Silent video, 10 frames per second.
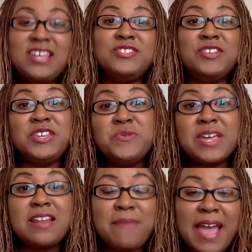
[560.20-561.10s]
So you
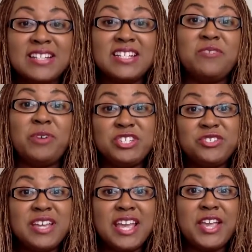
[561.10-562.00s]
can imagine, once
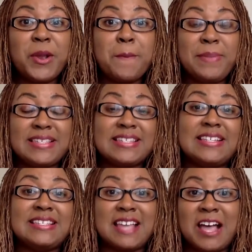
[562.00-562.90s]
you get your
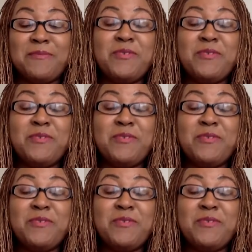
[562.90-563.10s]
business up,